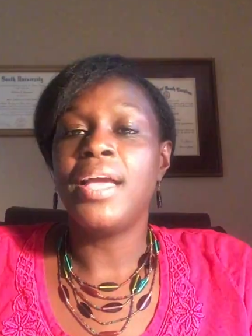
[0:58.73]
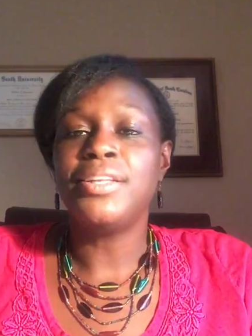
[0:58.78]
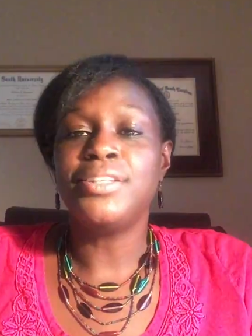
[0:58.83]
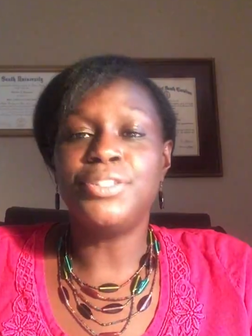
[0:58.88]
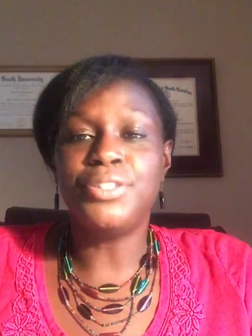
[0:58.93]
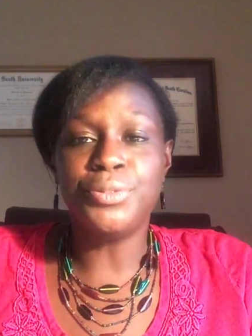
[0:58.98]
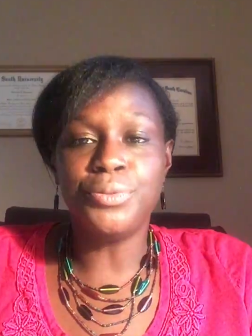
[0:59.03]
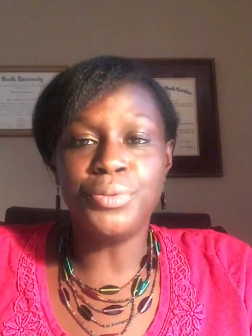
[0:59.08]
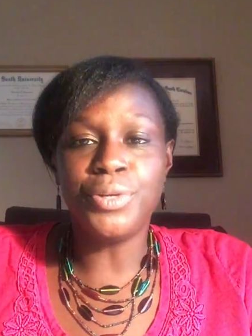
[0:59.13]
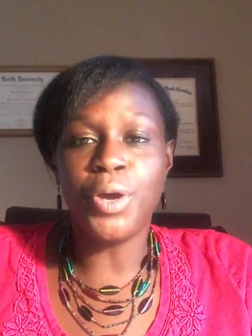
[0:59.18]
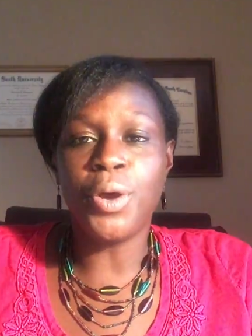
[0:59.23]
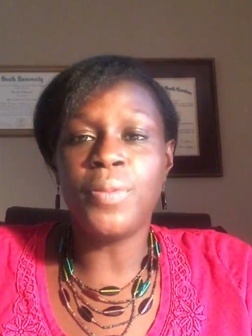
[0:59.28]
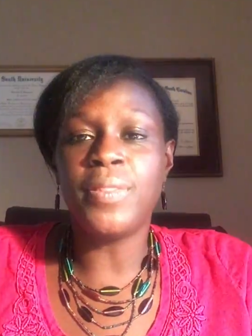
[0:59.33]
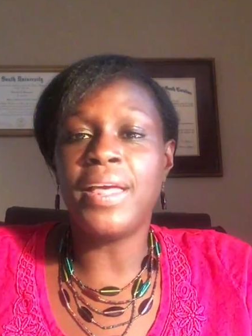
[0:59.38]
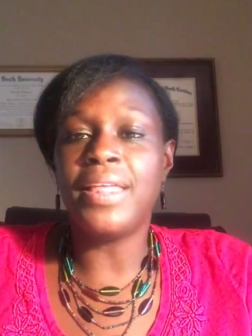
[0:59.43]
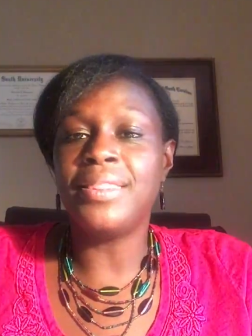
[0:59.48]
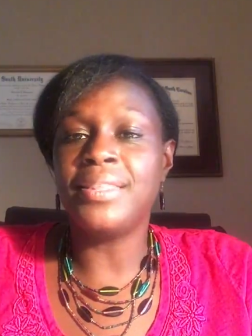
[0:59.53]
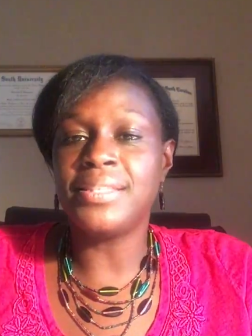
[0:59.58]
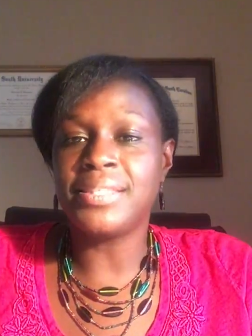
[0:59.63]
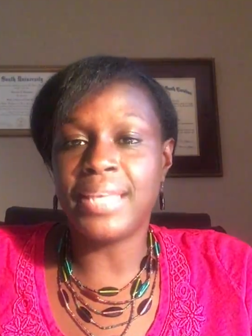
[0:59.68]
Do know
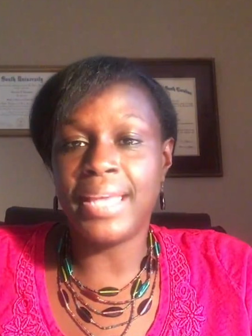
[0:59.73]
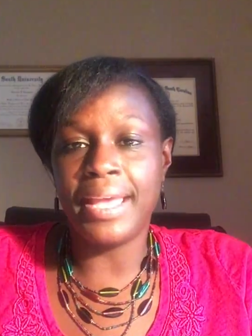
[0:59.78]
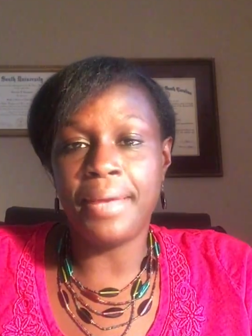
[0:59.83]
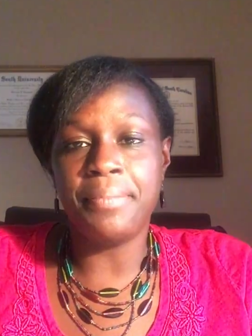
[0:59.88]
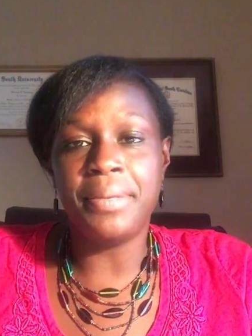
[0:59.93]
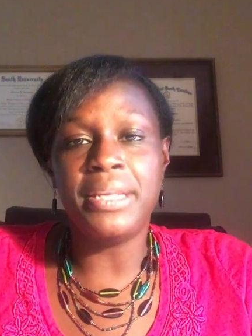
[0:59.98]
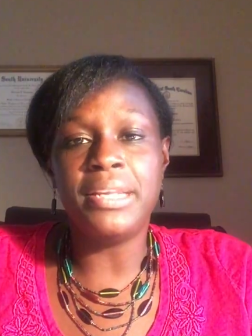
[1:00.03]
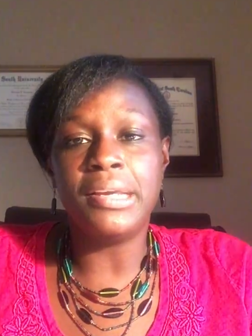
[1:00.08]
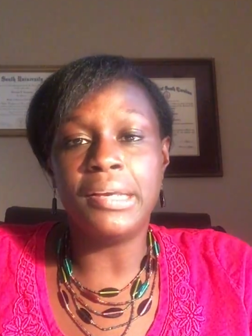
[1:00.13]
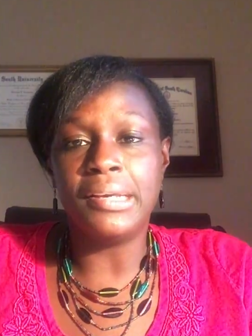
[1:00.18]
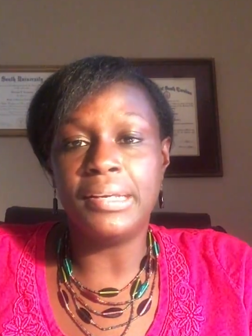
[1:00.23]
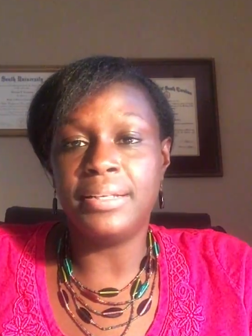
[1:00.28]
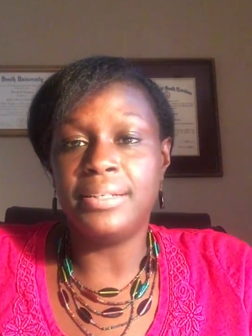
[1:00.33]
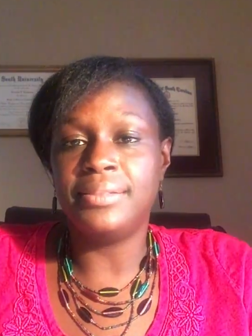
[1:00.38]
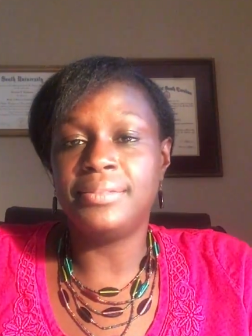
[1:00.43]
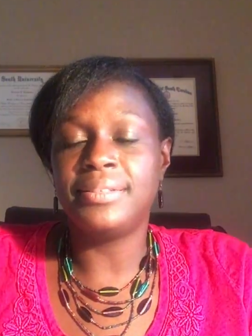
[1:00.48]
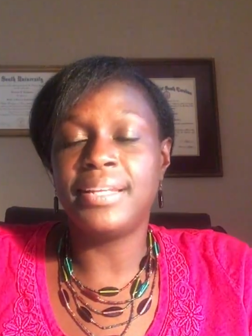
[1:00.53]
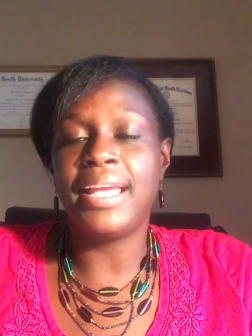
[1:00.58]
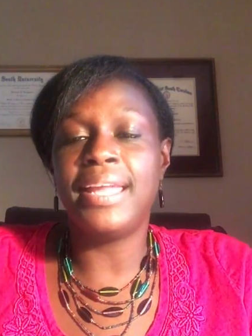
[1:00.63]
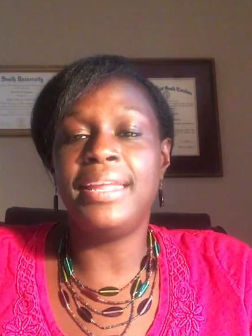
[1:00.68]
that this can be
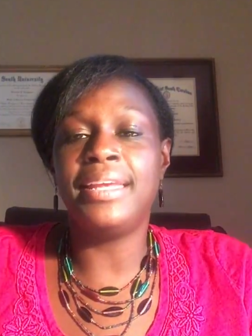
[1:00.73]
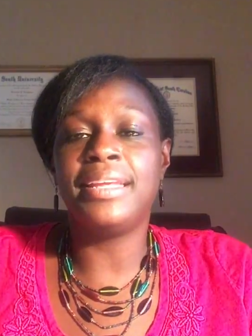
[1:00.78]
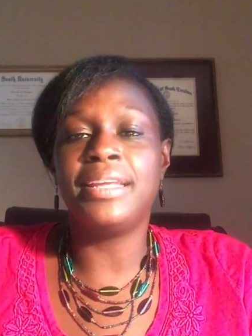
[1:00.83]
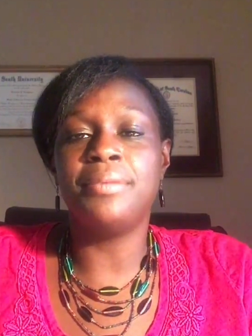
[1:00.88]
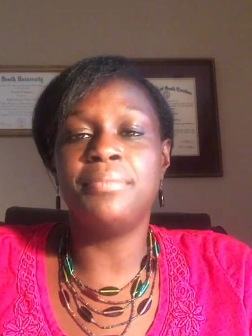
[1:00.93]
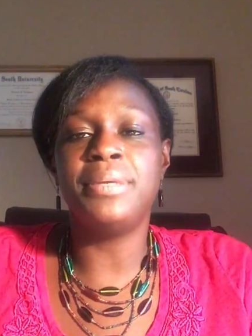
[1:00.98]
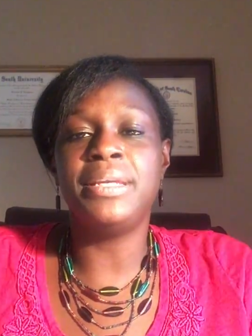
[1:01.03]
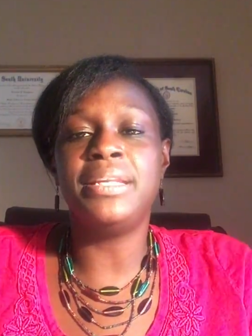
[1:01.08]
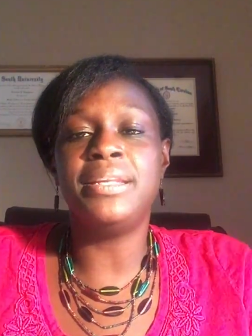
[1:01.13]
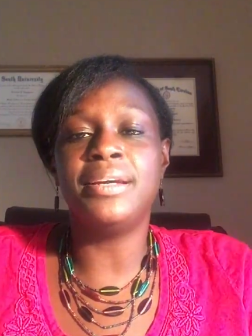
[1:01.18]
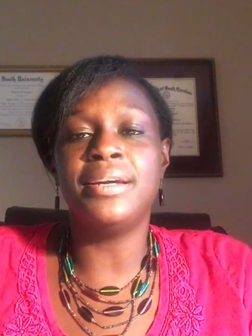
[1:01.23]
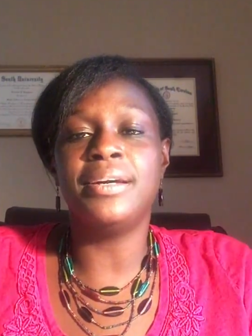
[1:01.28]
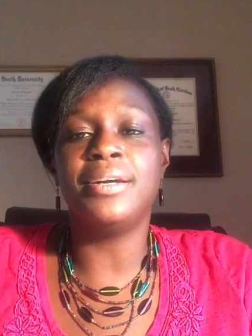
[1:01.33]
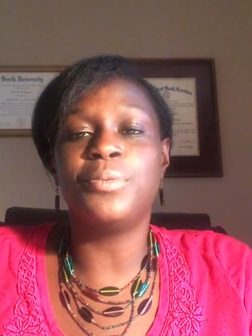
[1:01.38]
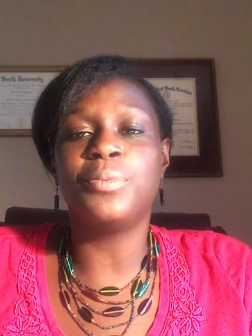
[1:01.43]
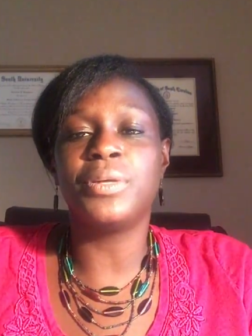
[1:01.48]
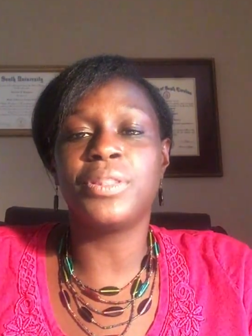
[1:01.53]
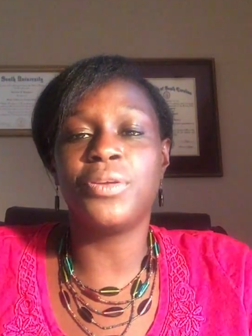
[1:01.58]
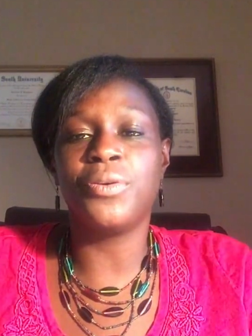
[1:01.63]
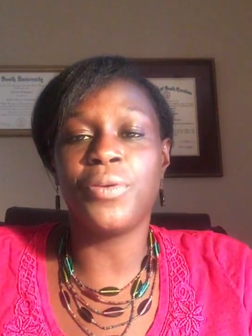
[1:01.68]
done, and it can be
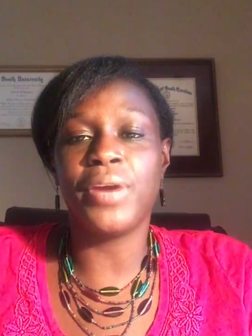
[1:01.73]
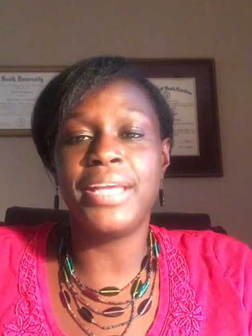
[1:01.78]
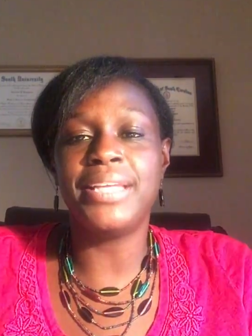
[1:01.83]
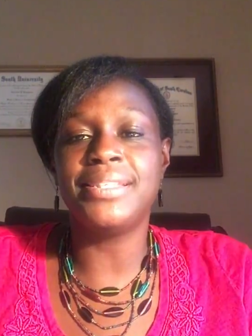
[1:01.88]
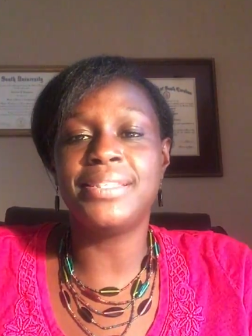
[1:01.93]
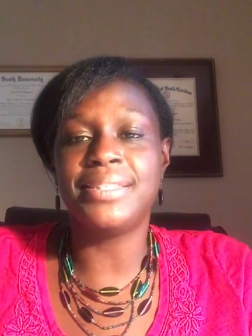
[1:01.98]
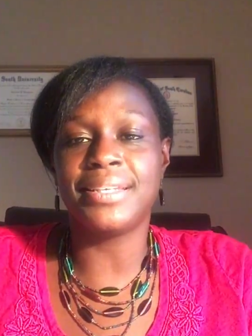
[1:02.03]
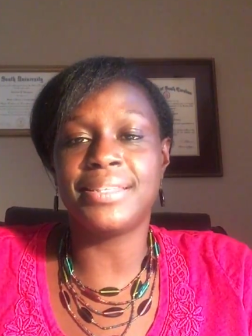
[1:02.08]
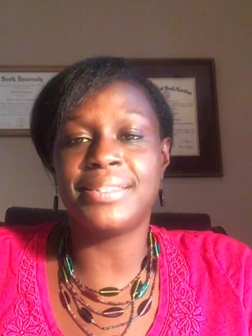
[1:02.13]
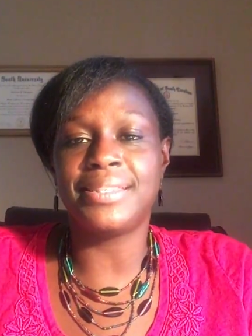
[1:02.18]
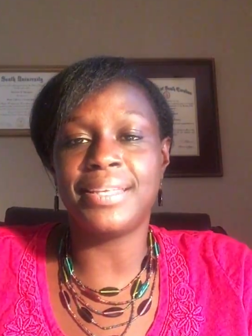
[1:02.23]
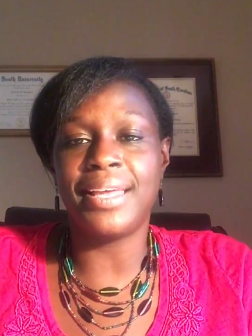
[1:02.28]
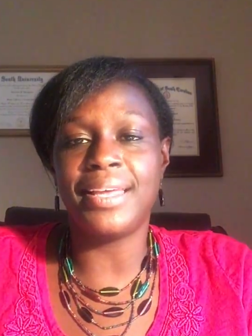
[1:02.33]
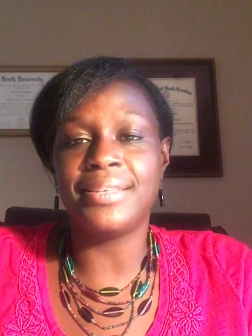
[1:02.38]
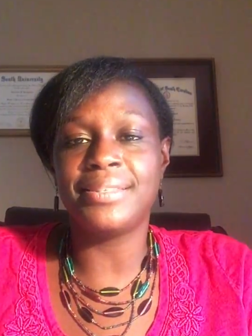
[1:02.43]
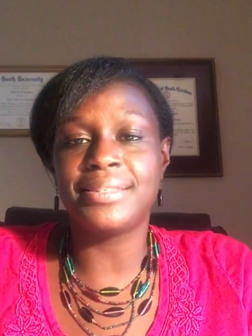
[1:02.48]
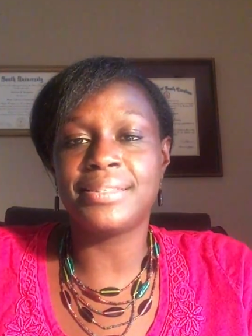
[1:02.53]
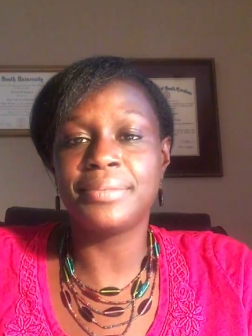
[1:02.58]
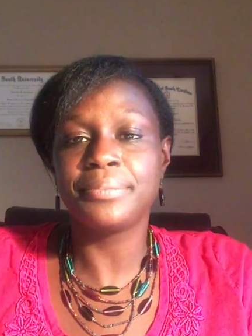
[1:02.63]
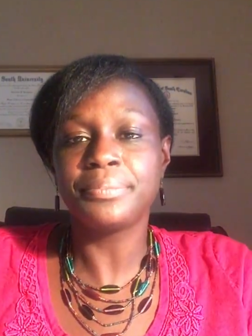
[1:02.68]
done with great
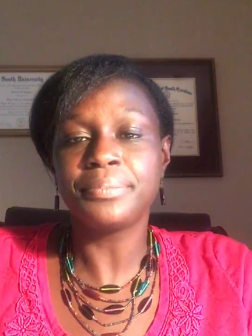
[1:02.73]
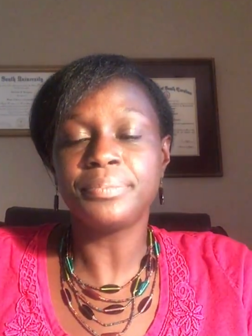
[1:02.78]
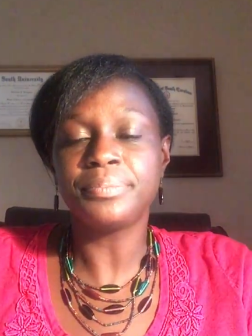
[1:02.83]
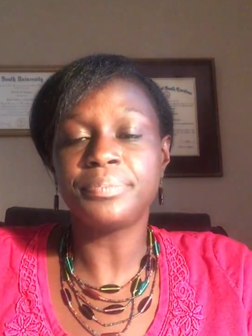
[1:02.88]
success.